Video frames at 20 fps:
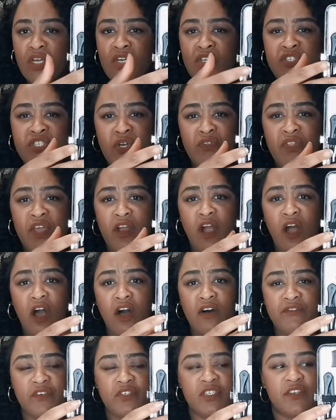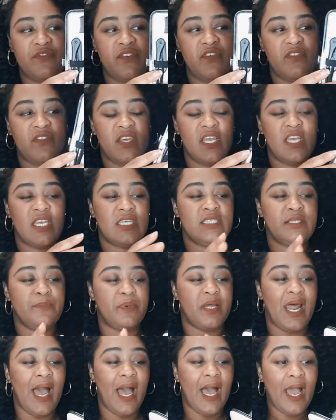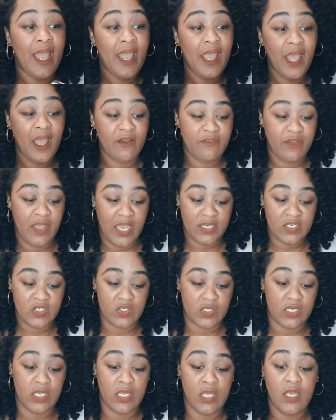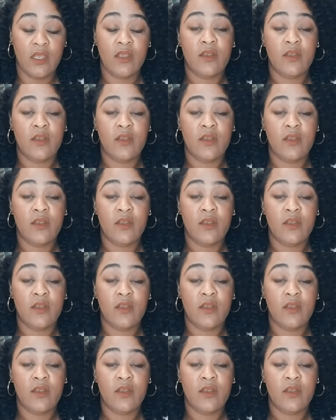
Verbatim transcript: So they're all for different things, but I have actually